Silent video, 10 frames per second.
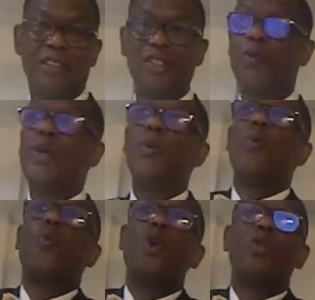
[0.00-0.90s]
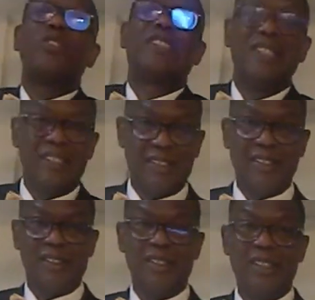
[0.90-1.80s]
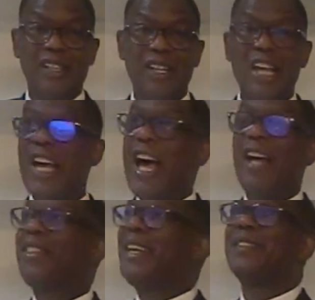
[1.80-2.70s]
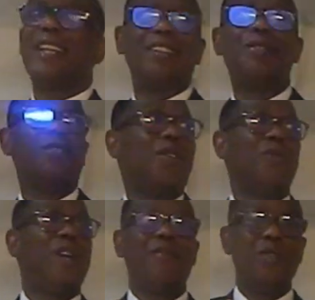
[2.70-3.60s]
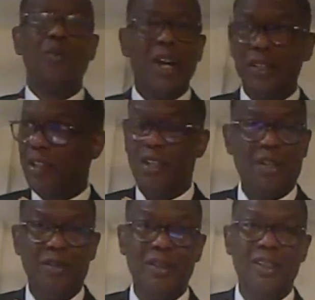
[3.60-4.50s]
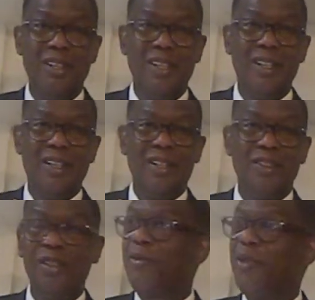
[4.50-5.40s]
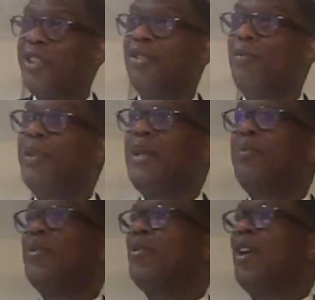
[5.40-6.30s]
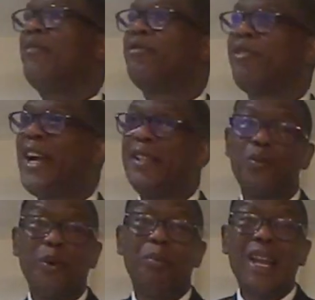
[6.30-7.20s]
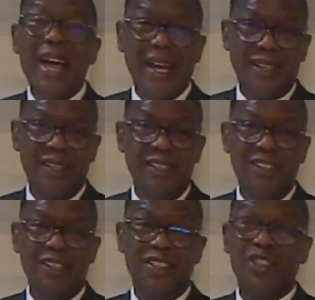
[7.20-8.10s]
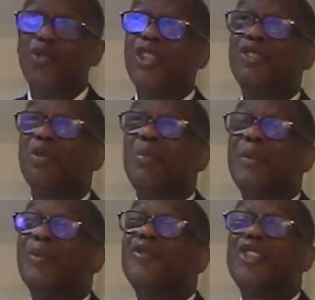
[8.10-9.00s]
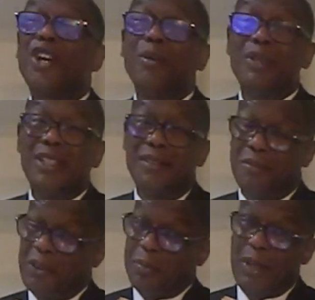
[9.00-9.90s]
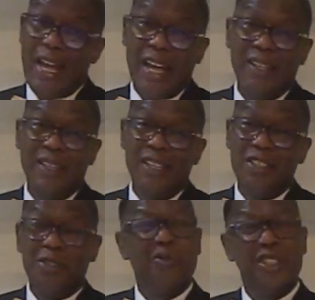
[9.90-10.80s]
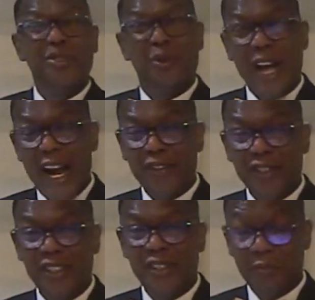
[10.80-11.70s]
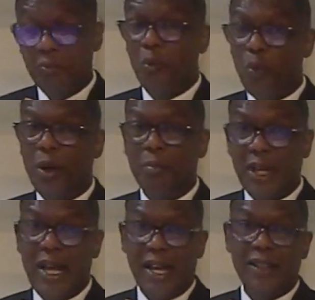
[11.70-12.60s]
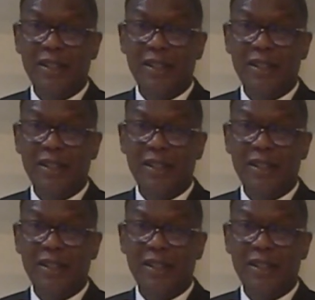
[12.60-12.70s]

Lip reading: So we were world citizens. Our things like, you go wherever you want to go. The original people of France were black. The original people of Germany was black. The original Irish were black.